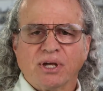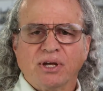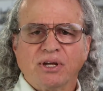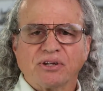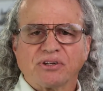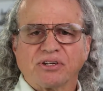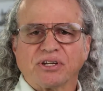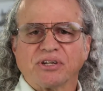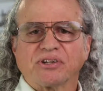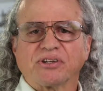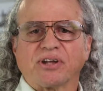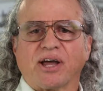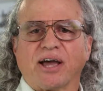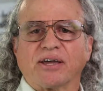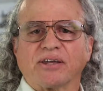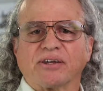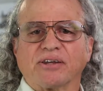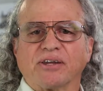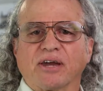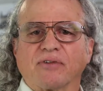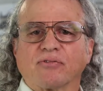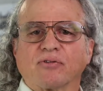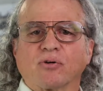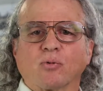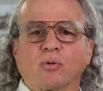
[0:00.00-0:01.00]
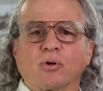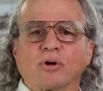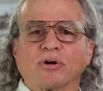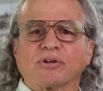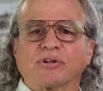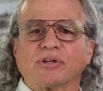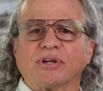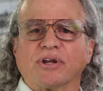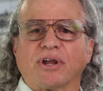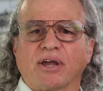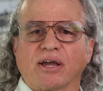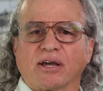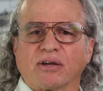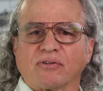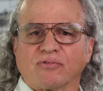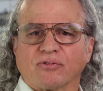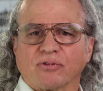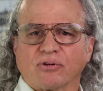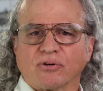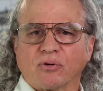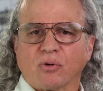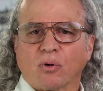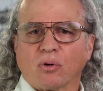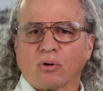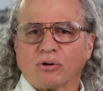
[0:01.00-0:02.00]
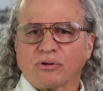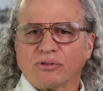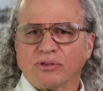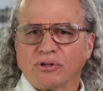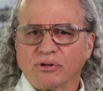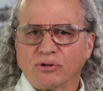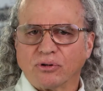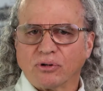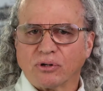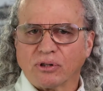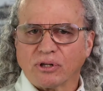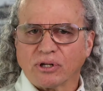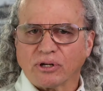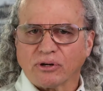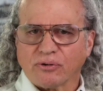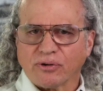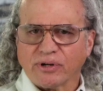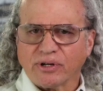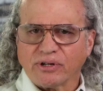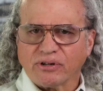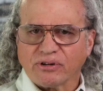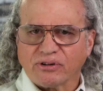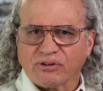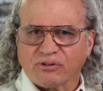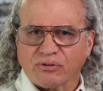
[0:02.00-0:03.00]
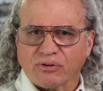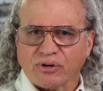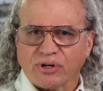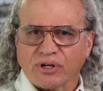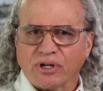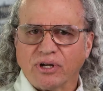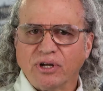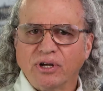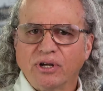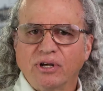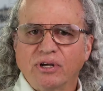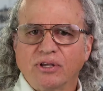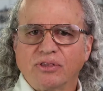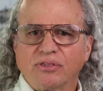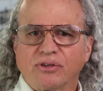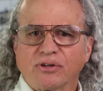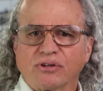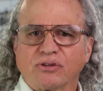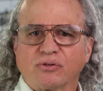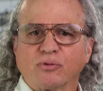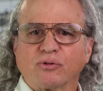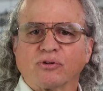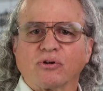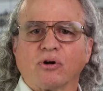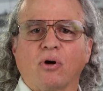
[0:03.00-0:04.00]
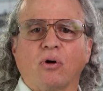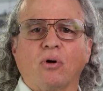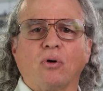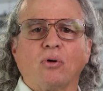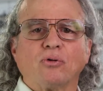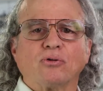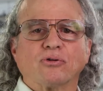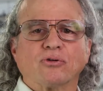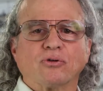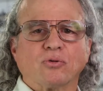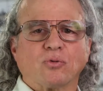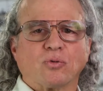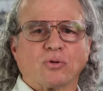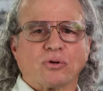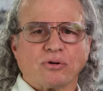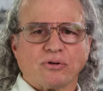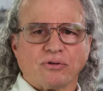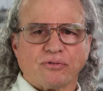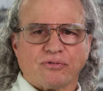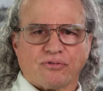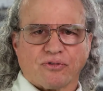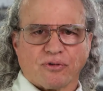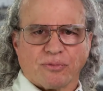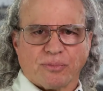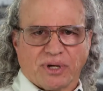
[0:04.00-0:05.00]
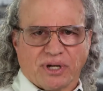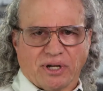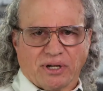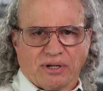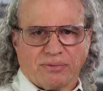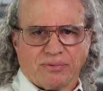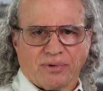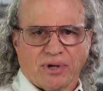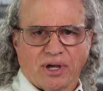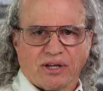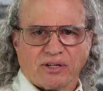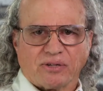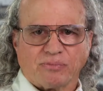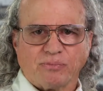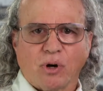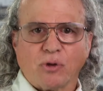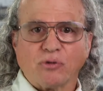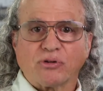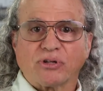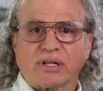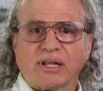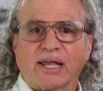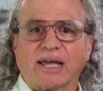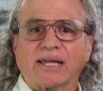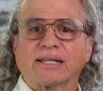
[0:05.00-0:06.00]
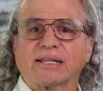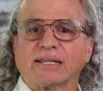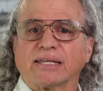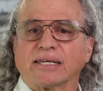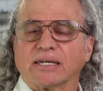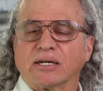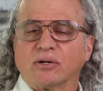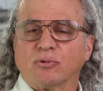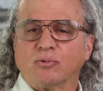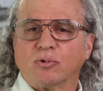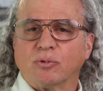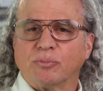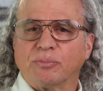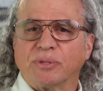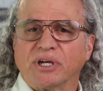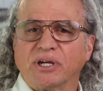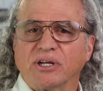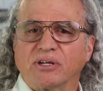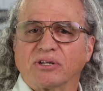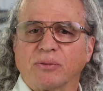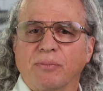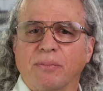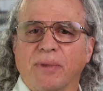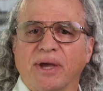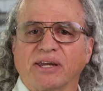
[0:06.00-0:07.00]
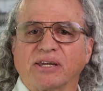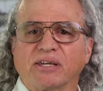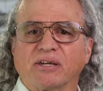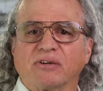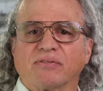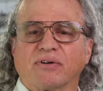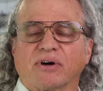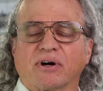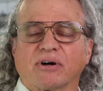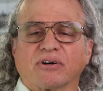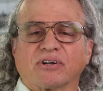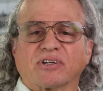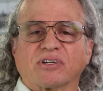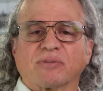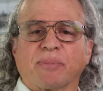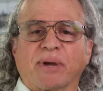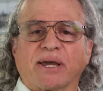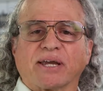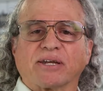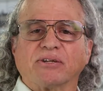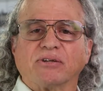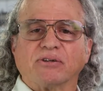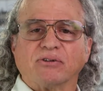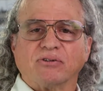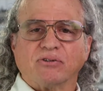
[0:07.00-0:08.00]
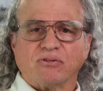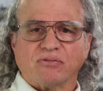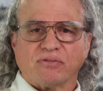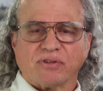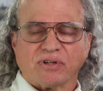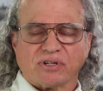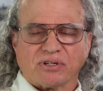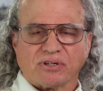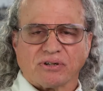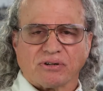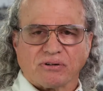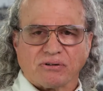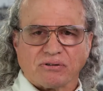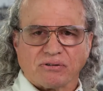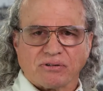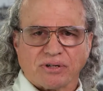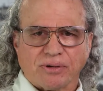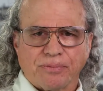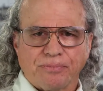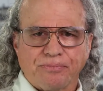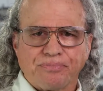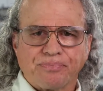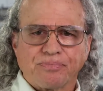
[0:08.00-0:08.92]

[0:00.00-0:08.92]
Since I had never worked at Hanford or in the nuclear industry, this was a whole new world for me, as most likely it will be to many of our expected new visitors.